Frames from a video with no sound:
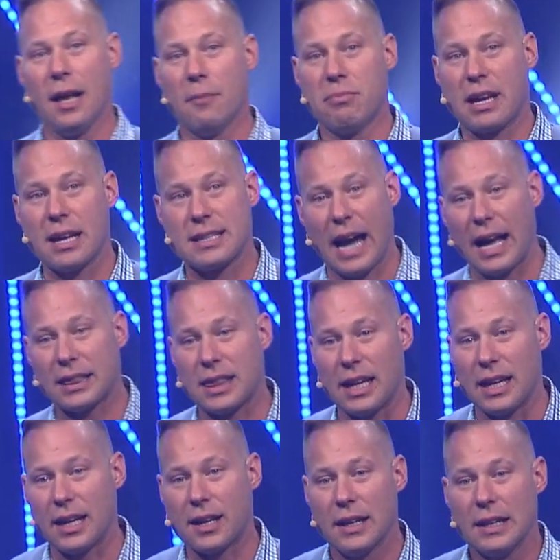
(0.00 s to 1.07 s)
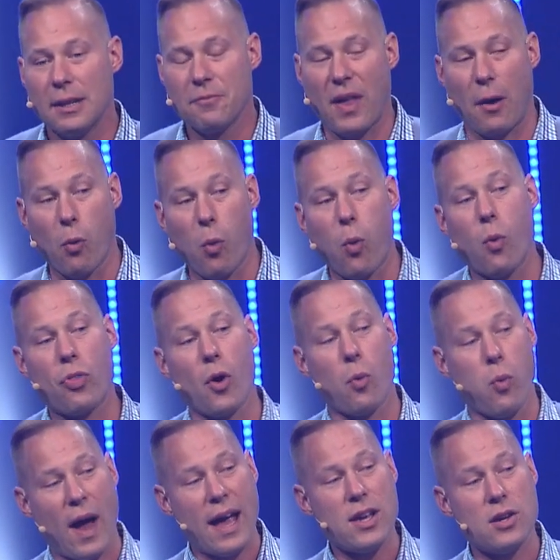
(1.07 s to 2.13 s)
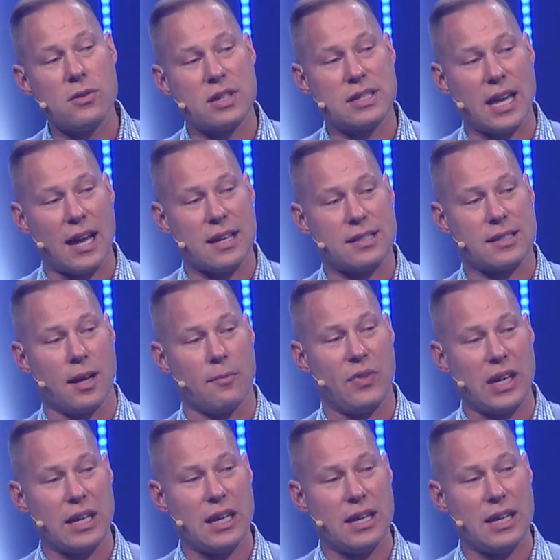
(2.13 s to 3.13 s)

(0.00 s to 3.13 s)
Because I think that the way you say something